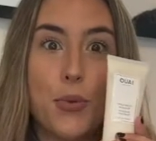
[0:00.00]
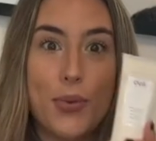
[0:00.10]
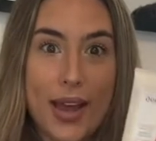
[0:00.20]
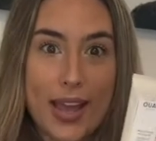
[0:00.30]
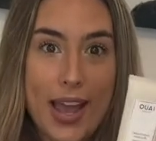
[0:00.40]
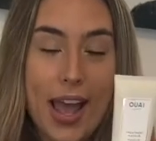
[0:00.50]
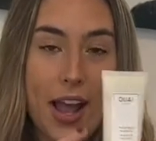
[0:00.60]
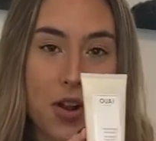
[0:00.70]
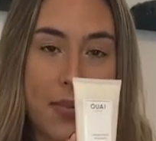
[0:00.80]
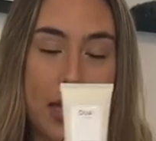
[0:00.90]
Ouai
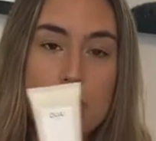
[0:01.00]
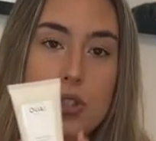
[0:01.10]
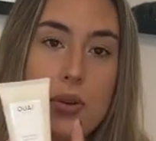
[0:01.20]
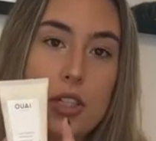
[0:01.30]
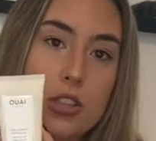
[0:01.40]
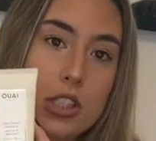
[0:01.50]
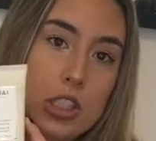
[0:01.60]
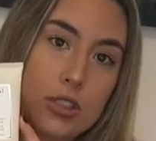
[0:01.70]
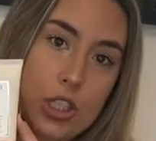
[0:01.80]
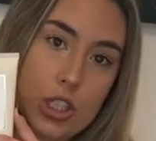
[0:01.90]
hair mask. So I actually
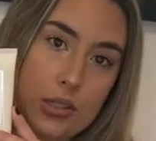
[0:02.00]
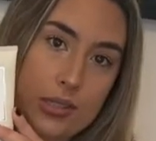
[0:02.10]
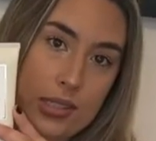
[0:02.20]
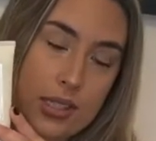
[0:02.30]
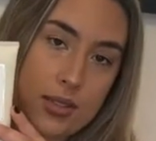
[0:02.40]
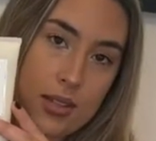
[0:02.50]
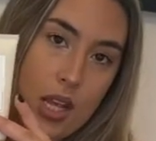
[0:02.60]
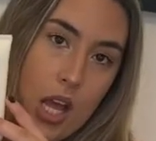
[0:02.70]
just started using this.